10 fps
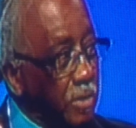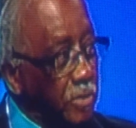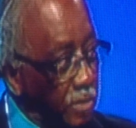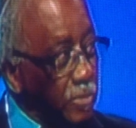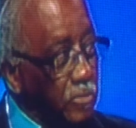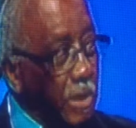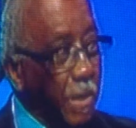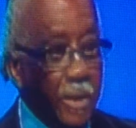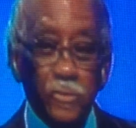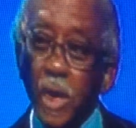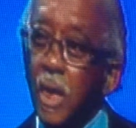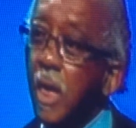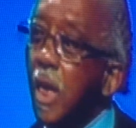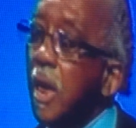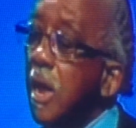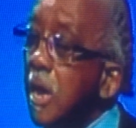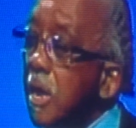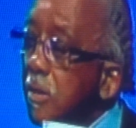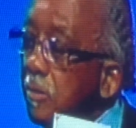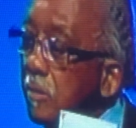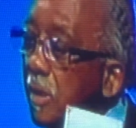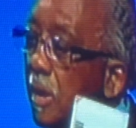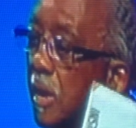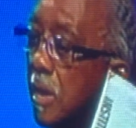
See, it just didn't jump out of in